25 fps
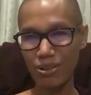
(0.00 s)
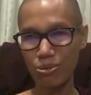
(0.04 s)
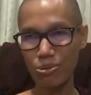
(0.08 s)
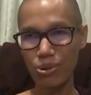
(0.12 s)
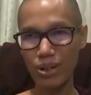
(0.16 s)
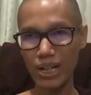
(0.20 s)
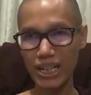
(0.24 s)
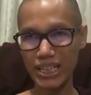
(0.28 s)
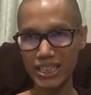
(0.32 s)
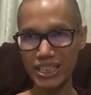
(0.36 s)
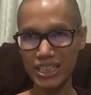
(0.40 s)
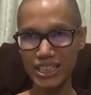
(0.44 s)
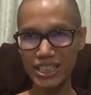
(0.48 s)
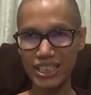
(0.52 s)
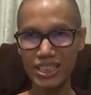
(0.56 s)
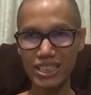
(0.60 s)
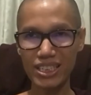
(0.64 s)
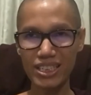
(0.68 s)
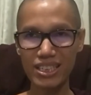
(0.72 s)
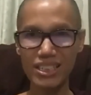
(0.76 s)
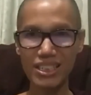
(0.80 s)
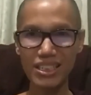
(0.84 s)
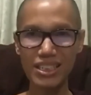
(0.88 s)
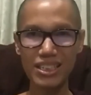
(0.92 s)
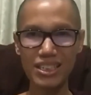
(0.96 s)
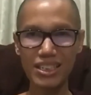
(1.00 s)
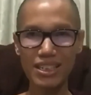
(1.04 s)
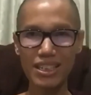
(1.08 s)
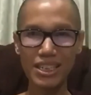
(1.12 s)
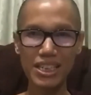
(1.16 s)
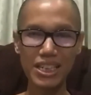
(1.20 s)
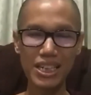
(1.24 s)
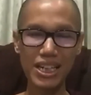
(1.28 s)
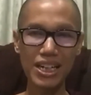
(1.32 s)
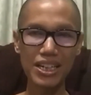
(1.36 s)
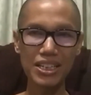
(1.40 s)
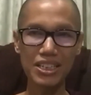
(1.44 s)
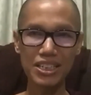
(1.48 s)
wise,
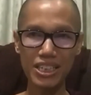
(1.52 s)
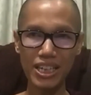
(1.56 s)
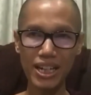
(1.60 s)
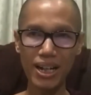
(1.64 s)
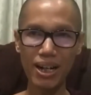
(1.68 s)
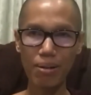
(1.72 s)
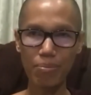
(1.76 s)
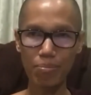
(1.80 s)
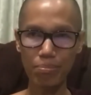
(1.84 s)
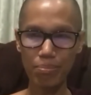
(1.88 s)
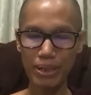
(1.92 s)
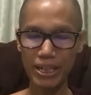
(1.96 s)
they are sharp,